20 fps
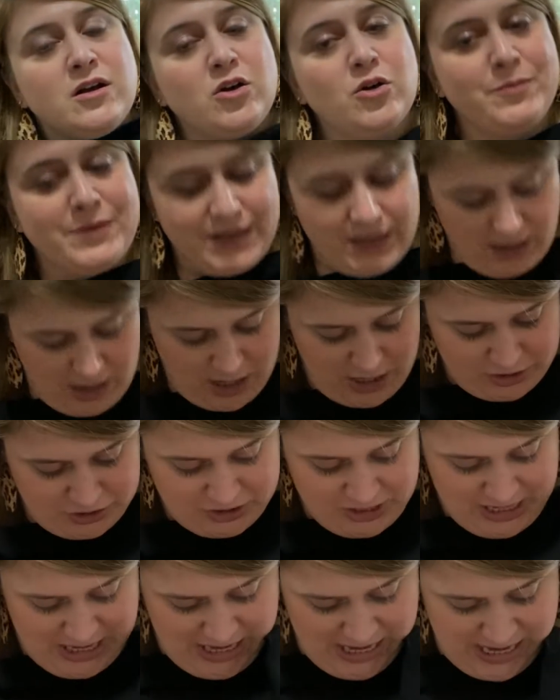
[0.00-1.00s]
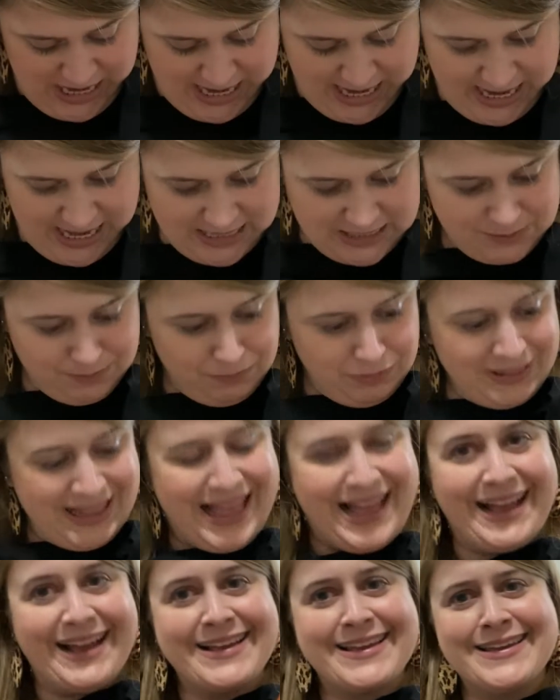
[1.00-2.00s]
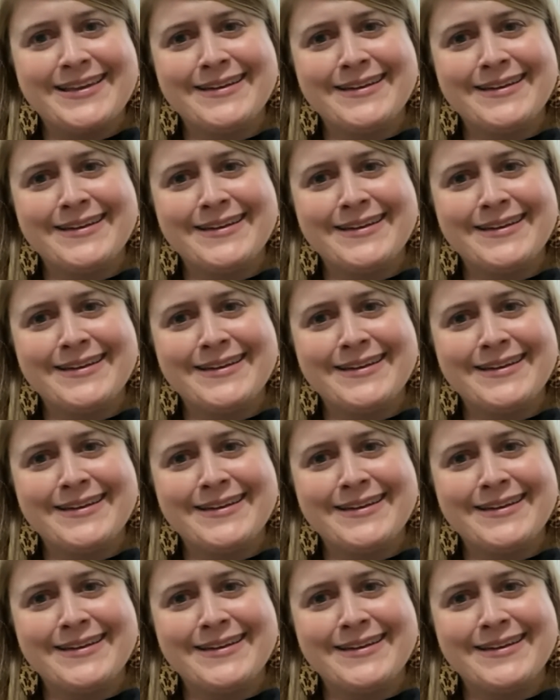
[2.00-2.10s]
Oh my gosh. It's black.